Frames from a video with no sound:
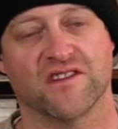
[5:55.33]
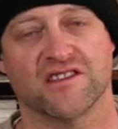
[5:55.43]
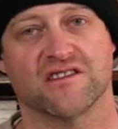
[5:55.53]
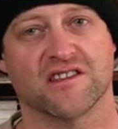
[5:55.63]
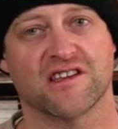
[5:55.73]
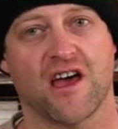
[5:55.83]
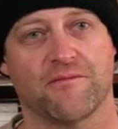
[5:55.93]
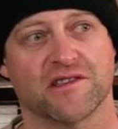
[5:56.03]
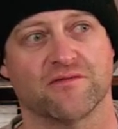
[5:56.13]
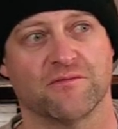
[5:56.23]
This
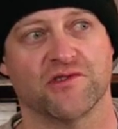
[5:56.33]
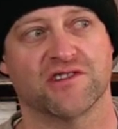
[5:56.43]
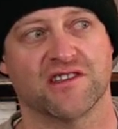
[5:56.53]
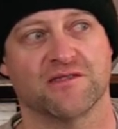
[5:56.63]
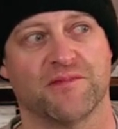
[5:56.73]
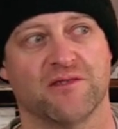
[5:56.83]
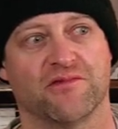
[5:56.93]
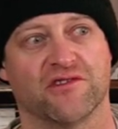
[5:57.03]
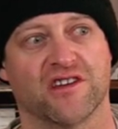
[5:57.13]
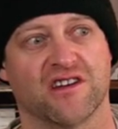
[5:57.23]
happens with most of these
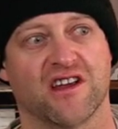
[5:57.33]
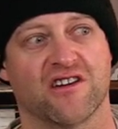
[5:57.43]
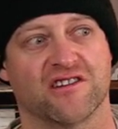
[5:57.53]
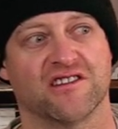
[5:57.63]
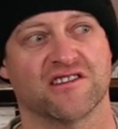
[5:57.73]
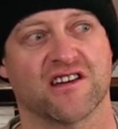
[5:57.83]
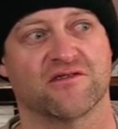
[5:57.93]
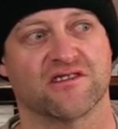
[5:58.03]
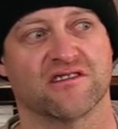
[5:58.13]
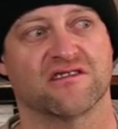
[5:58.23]
people that inherit these
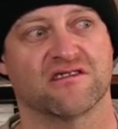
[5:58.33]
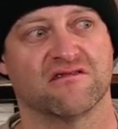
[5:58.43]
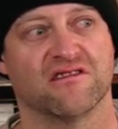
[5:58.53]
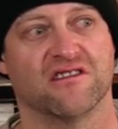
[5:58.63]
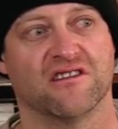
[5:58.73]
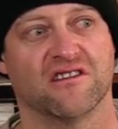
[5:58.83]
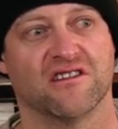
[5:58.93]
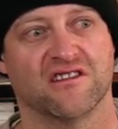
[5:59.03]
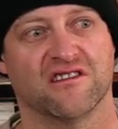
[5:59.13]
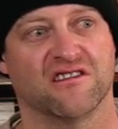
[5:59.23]
houses.
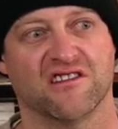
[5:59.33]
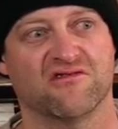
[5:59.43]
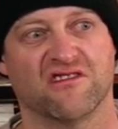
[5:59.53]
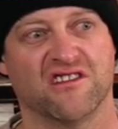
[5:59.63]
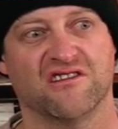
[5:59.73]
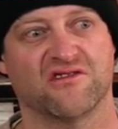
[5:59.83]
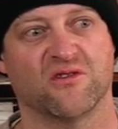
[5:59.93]
They don't clean their